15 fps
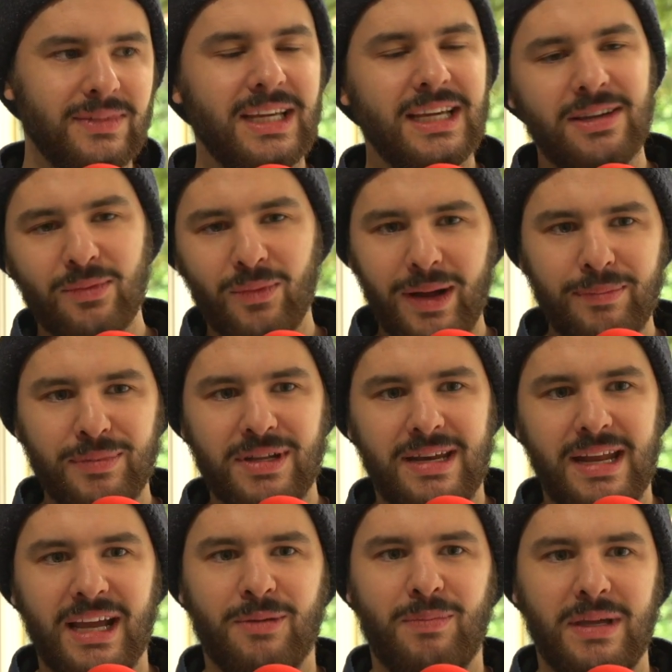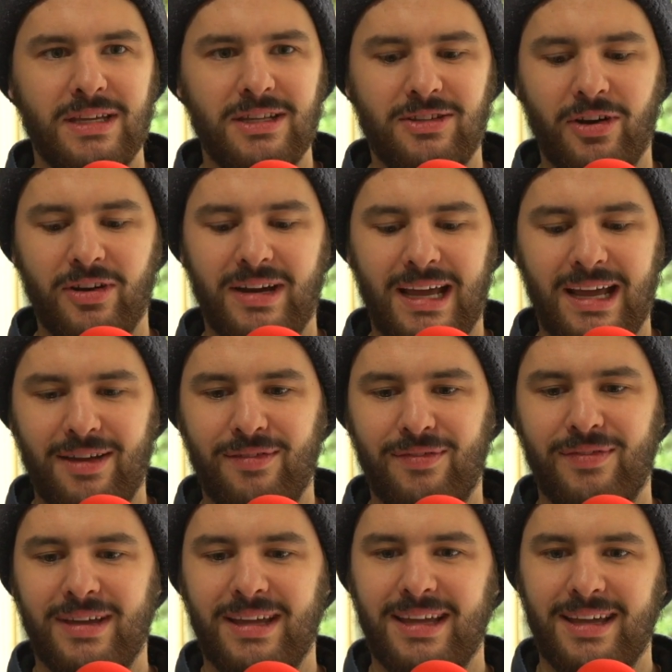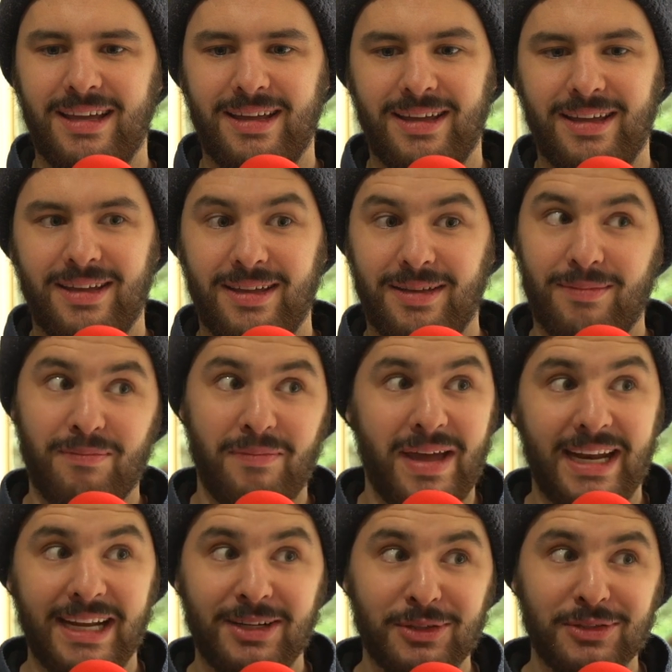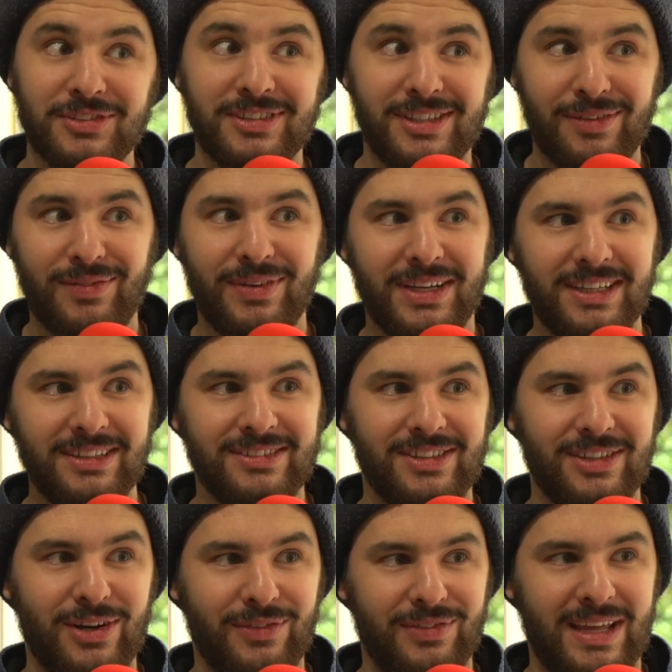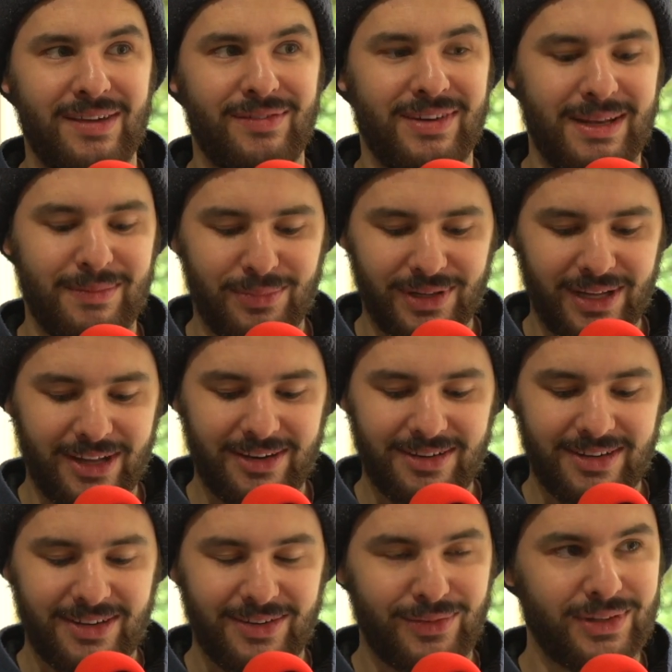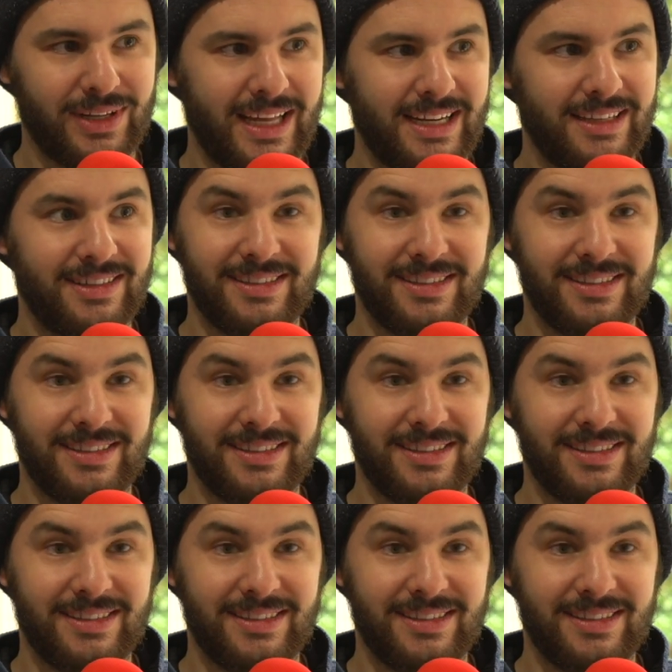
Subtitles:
Yeah, you can wipe the neck, but you don't have medical certificates to know if they have any blood-related